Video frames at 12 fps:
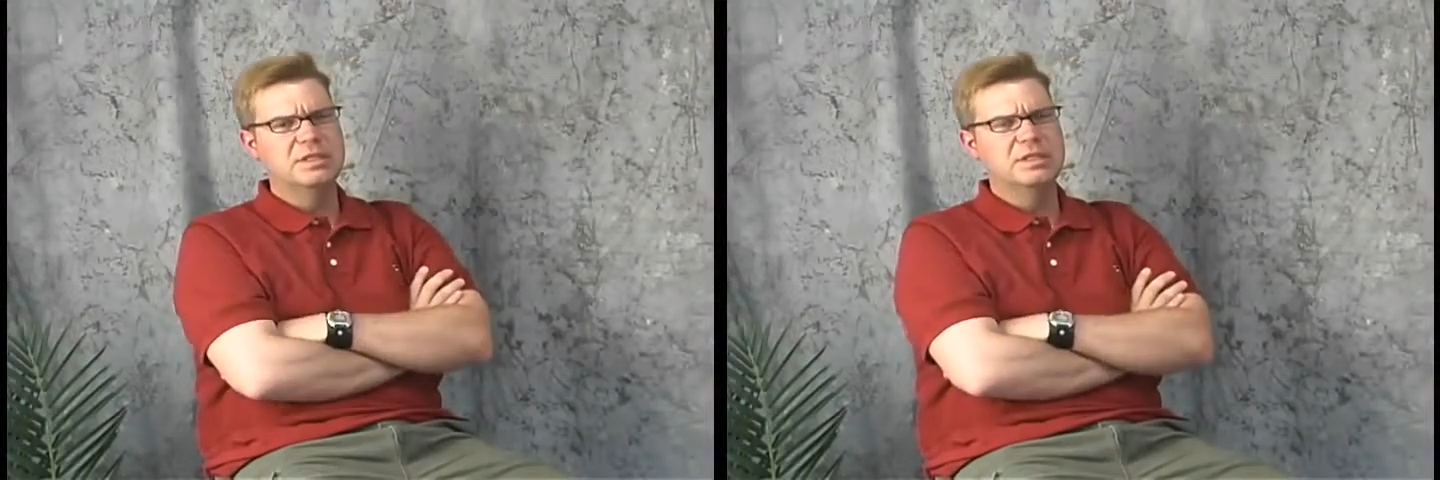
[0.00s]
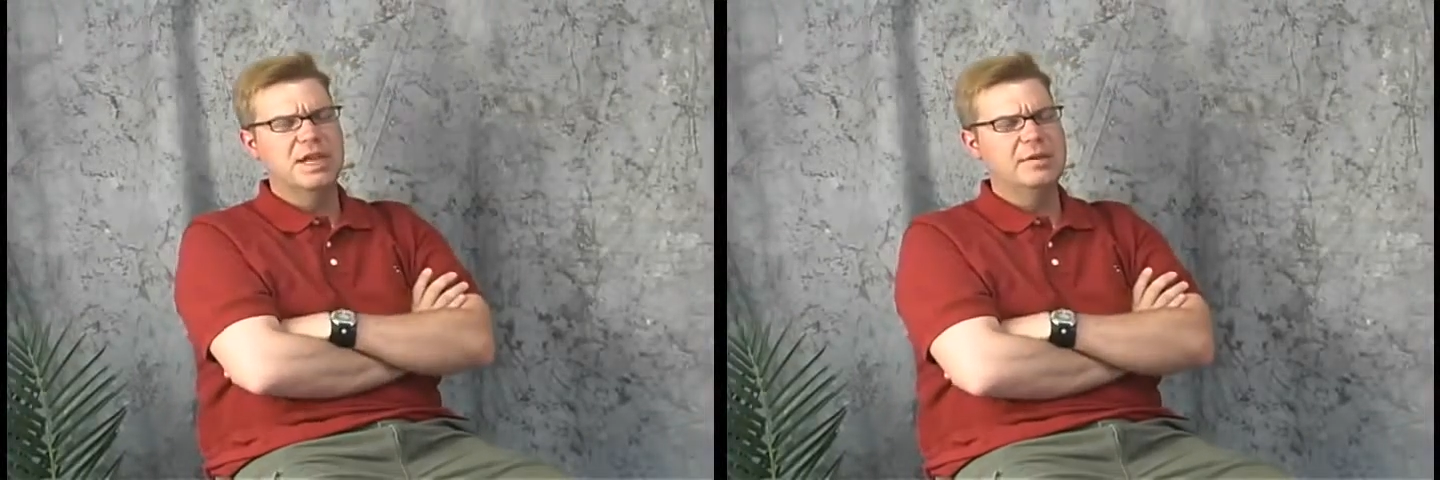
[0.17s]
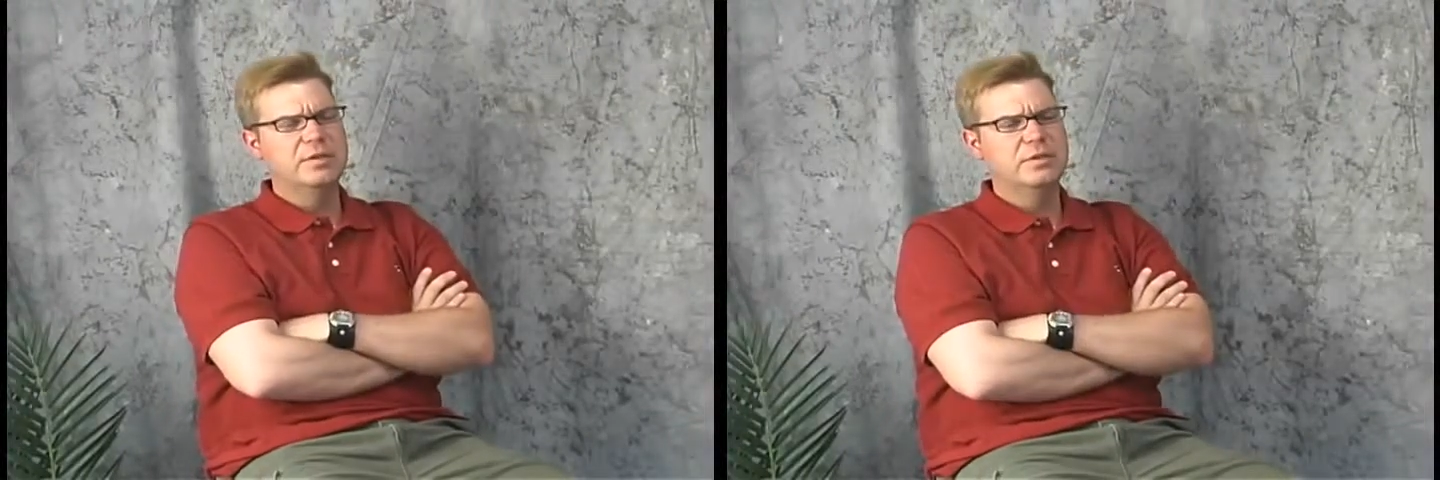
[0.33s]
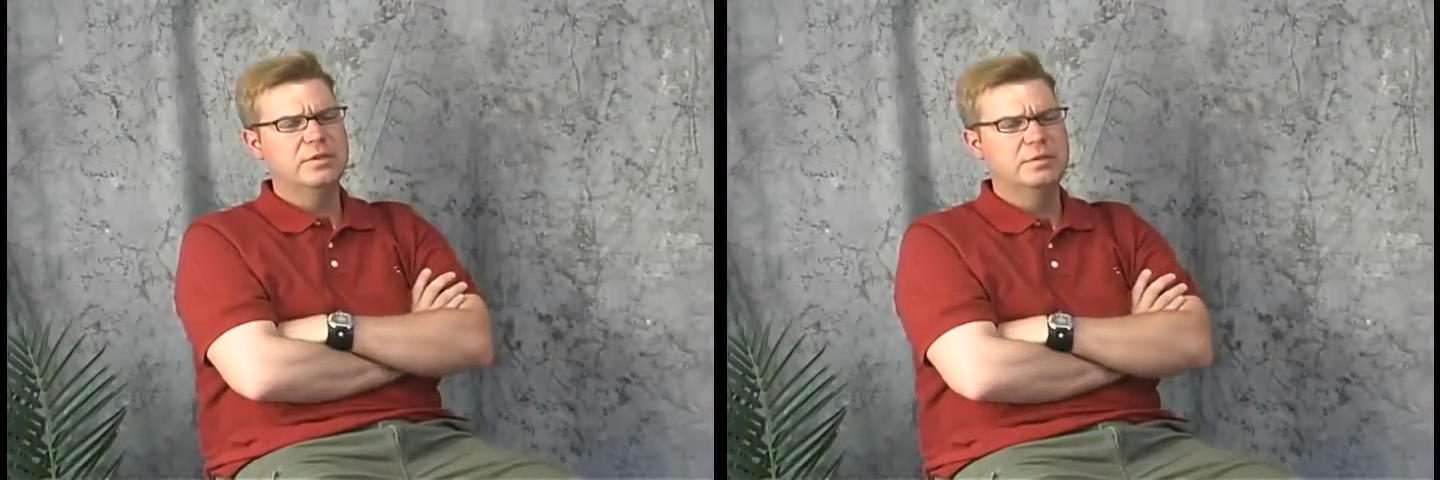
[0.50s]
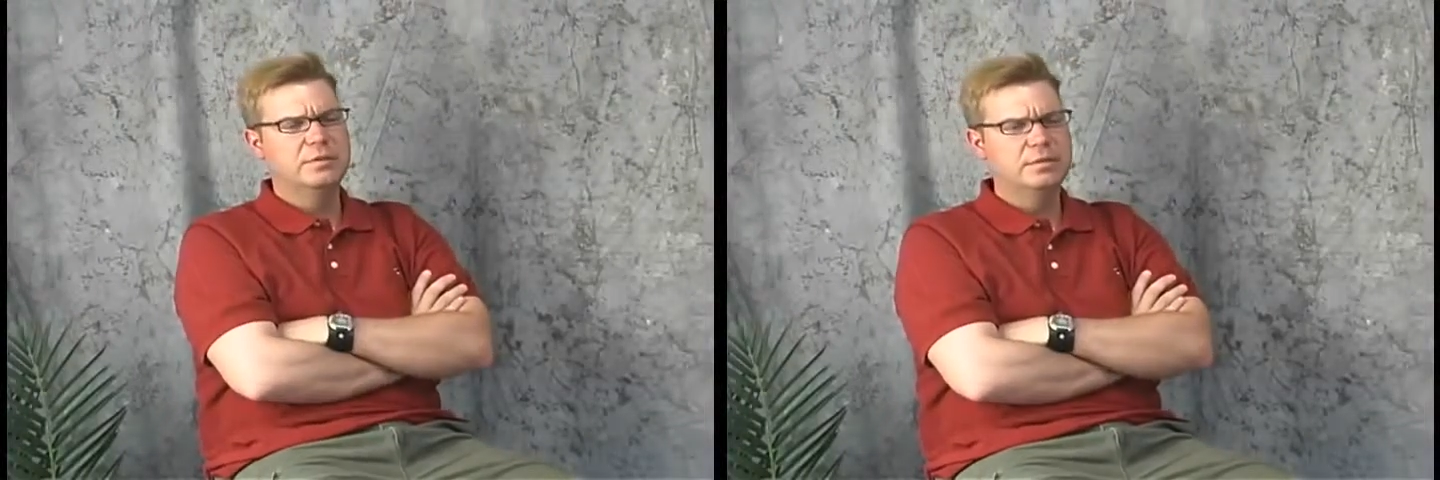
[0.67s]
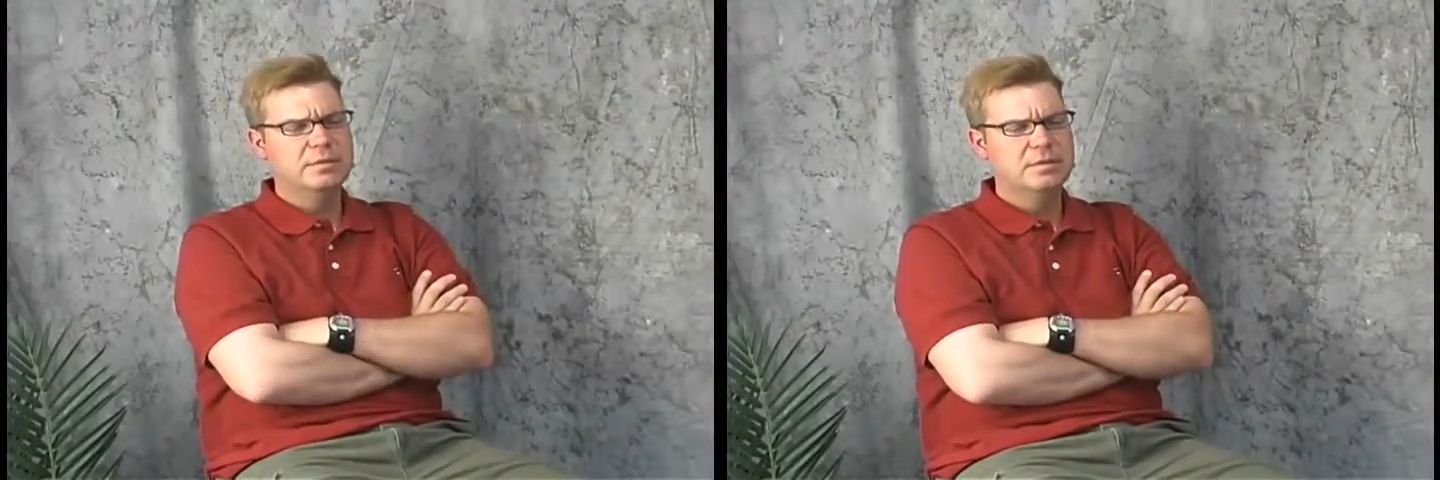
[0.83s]
"Staff
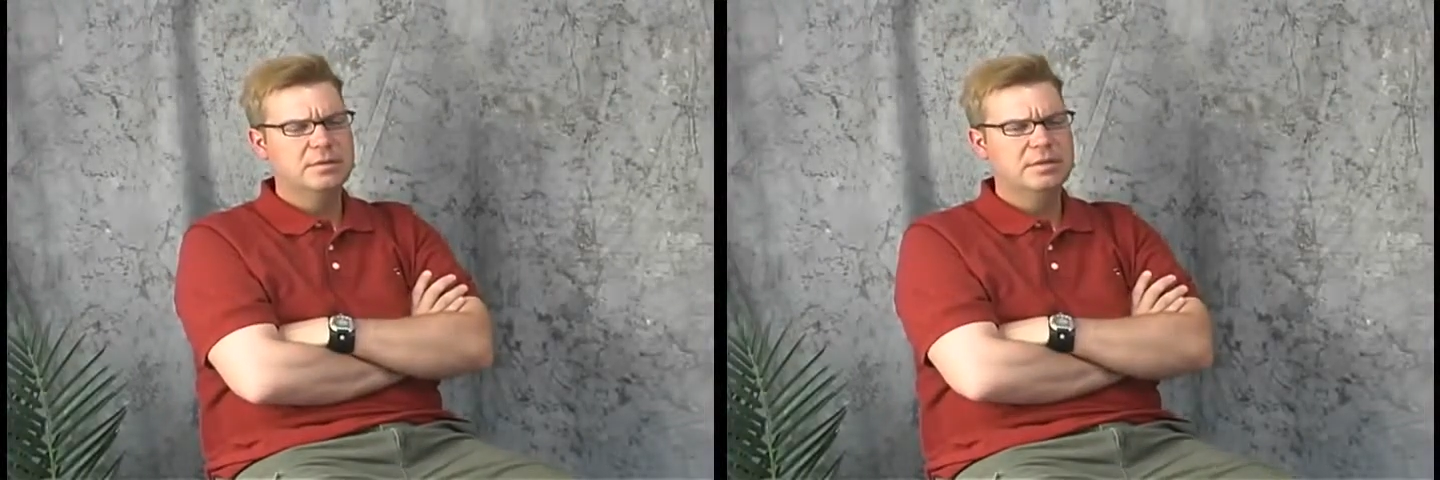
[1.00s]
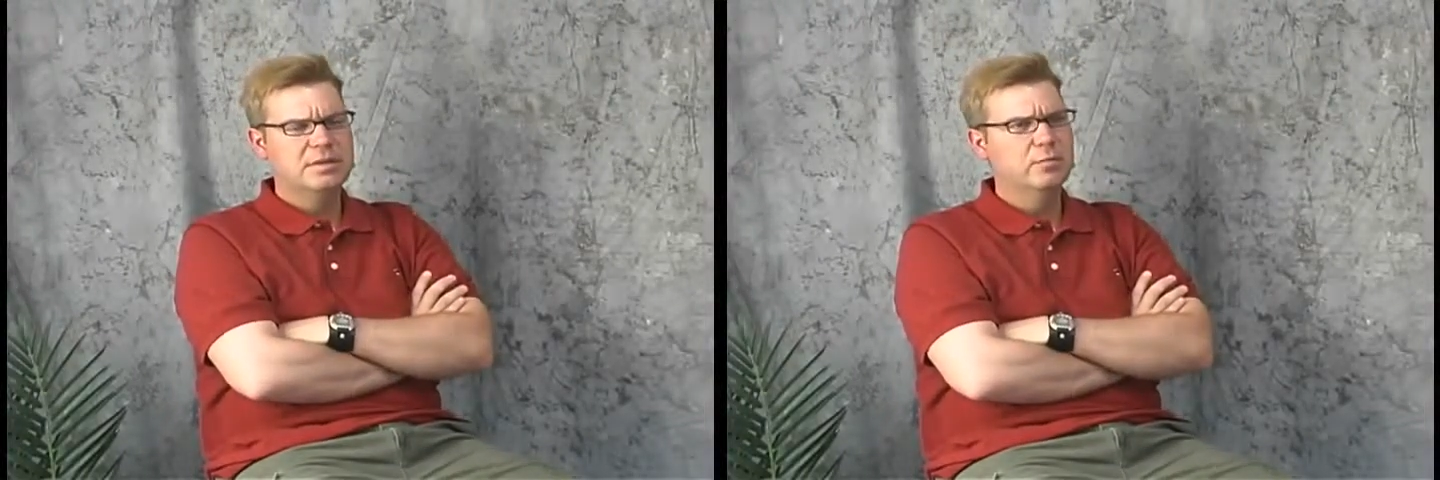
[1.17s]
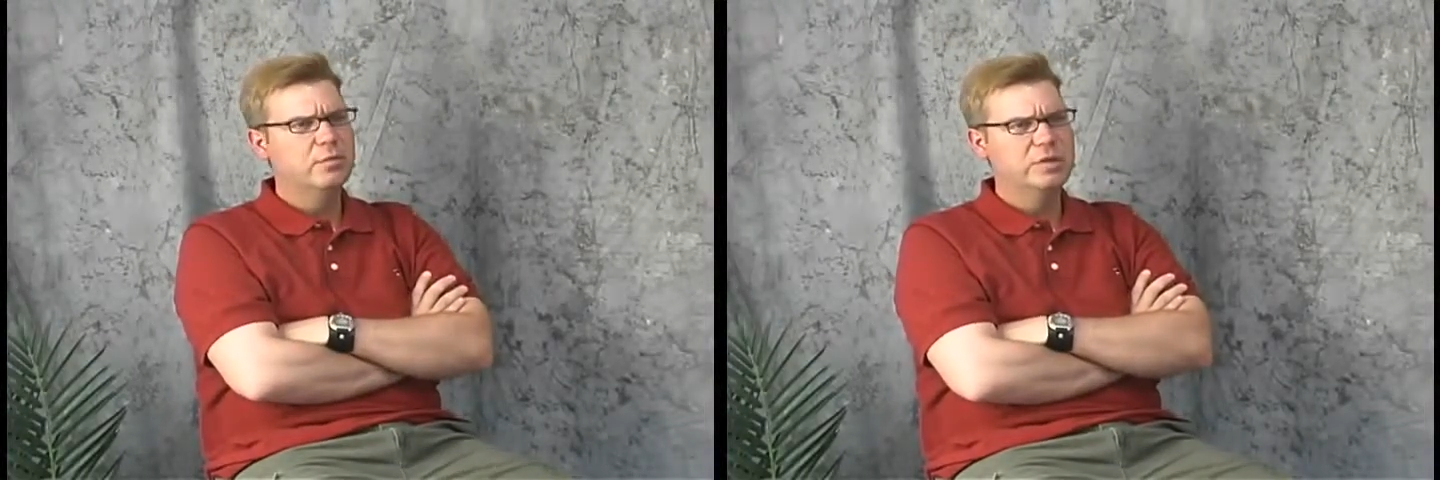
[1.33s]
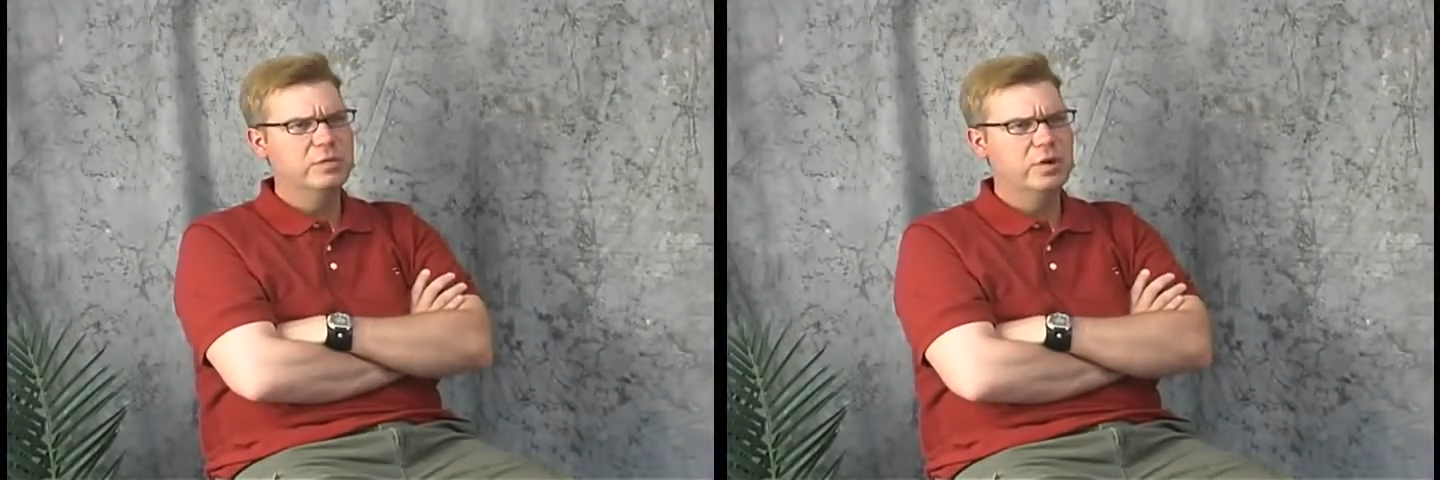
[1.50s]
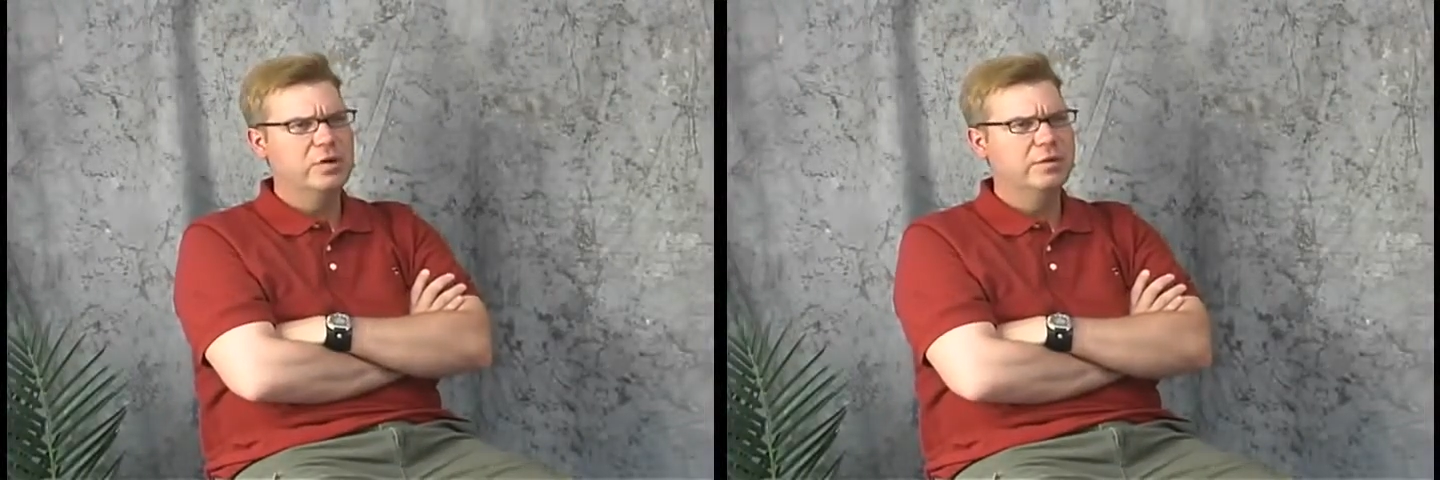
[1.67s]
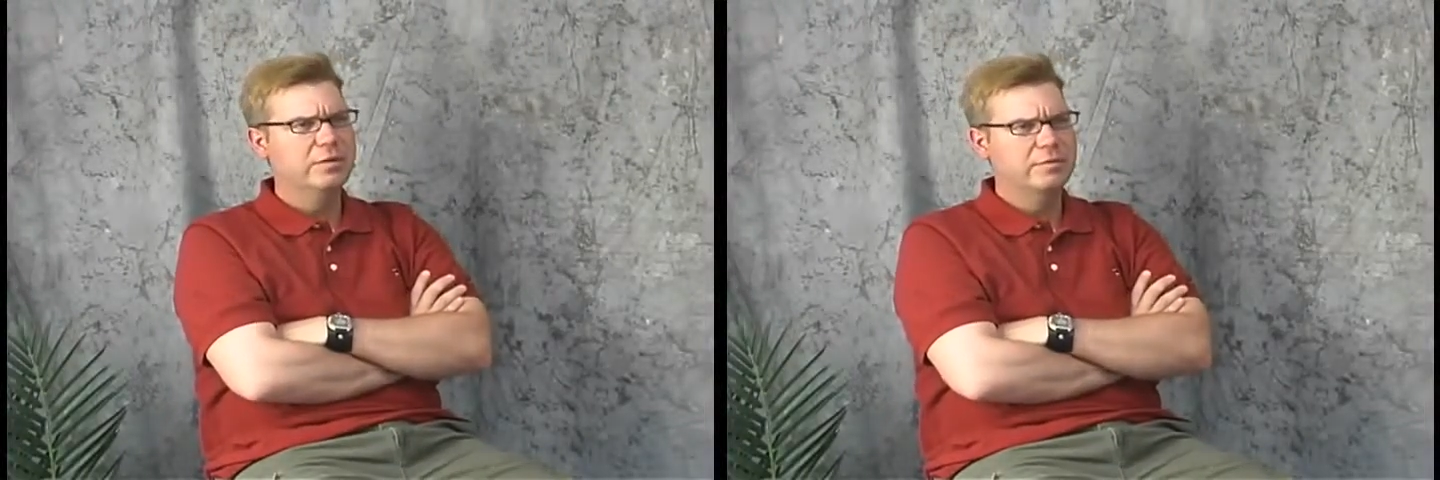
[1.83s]
Sergeant," I said, "What's wrong?